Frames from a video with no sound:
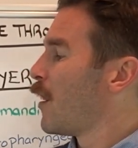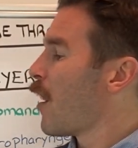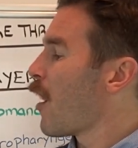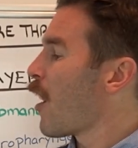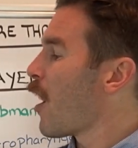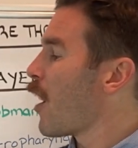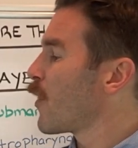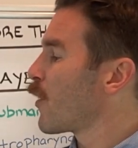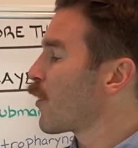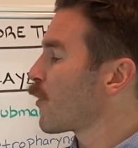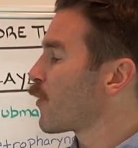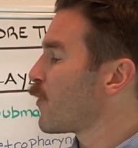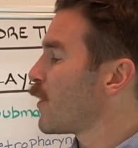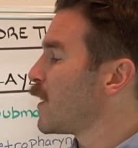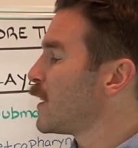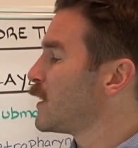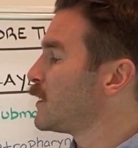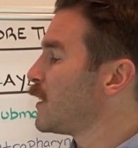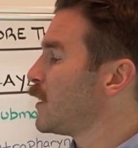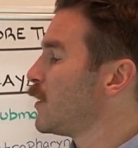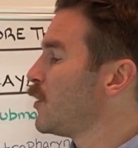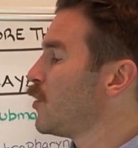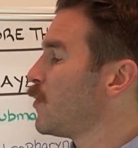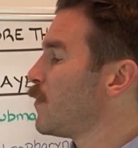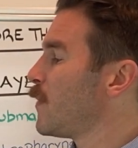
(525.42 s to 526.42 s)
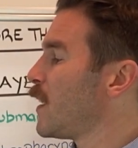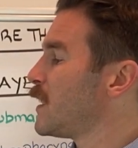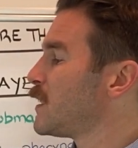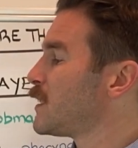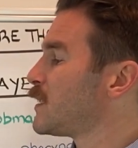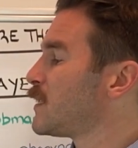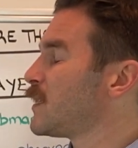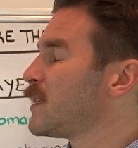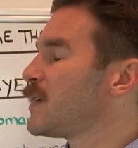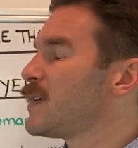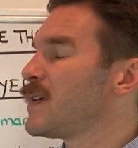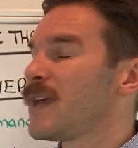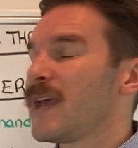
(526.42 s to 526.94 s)
Other things that you may
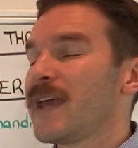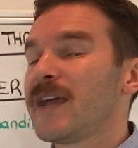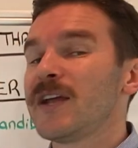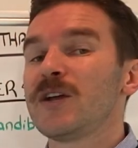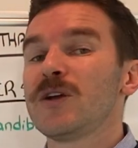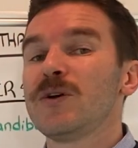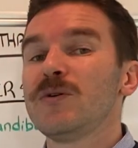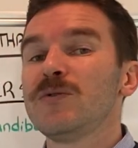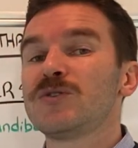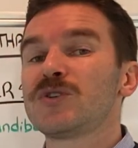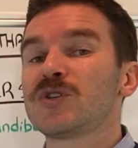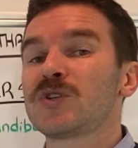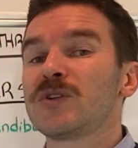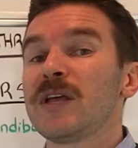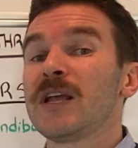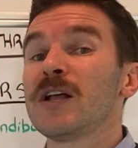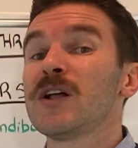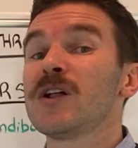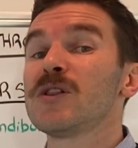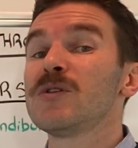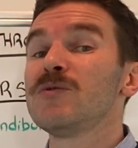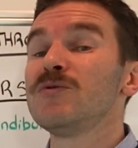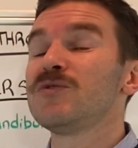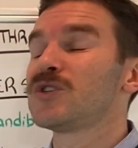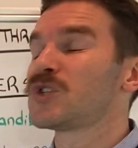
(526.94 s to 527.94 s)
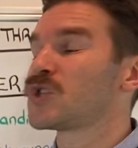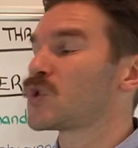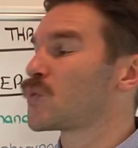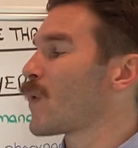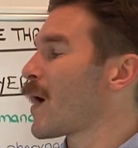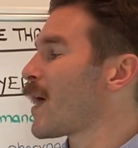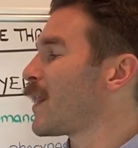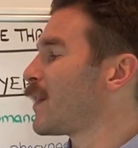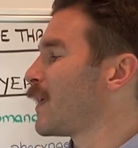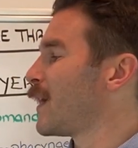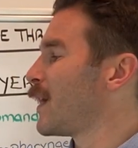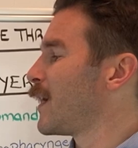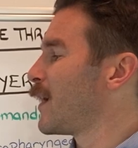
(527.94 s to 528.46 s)
see includes, include
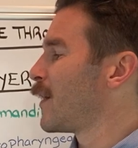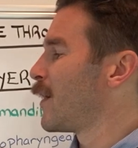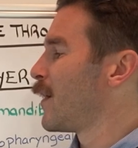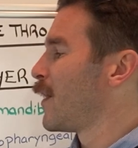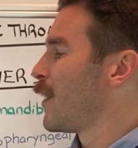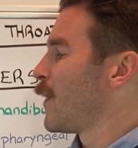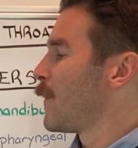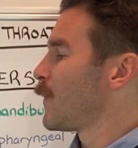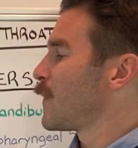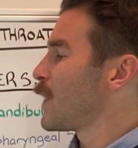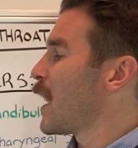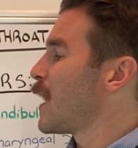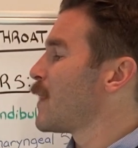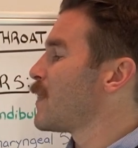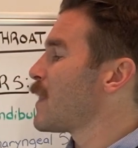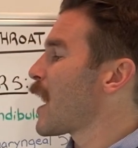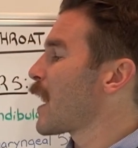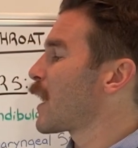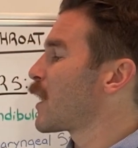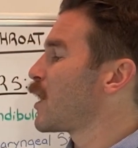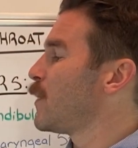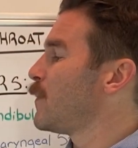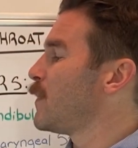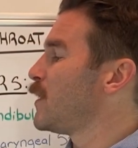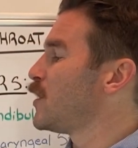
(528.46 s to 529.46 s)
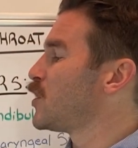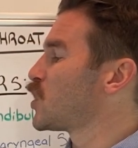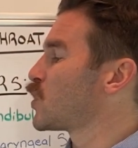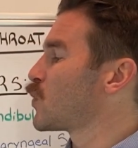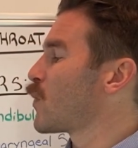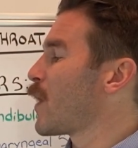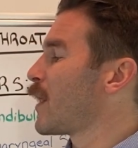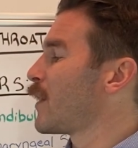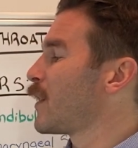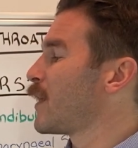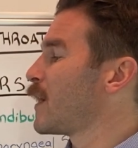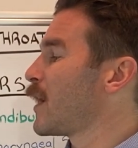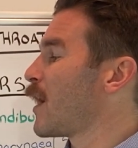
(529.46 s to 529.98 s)
swelling, and that could be
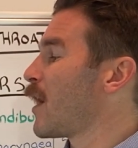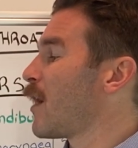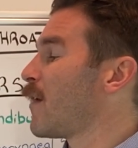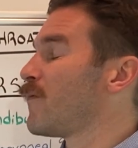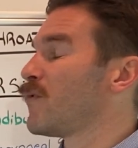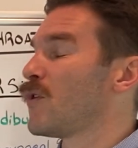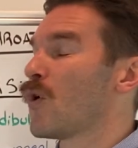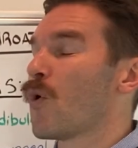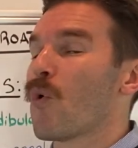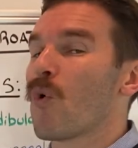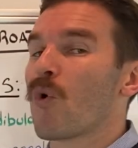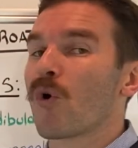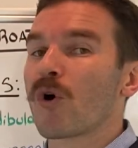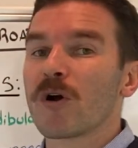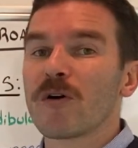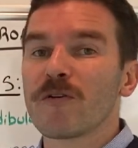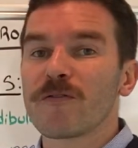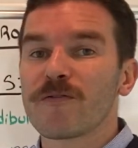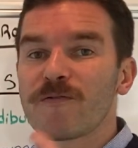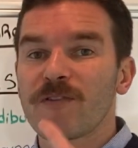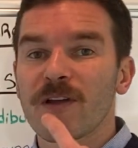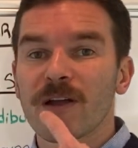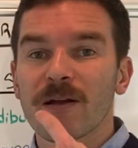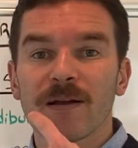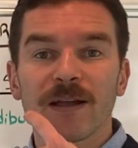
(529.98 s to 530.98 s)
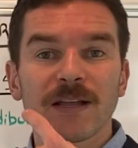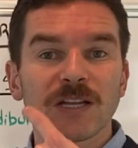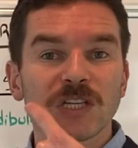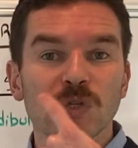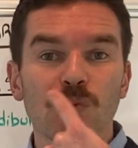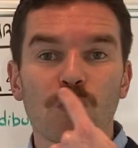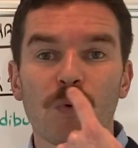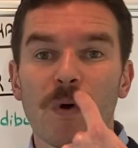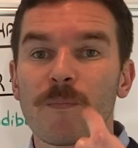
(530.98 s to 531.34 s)
swelling of the oropharynx.